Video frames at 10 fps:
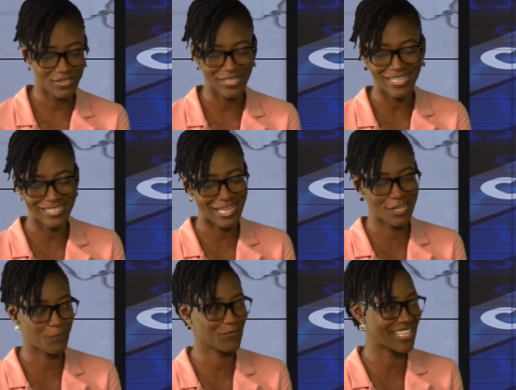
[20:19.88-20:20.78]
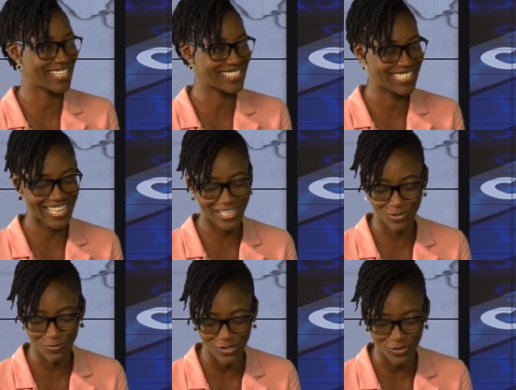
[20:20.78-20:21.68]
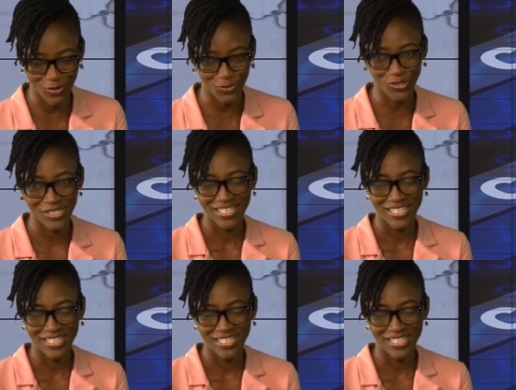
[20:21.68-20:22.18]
as they like to be called.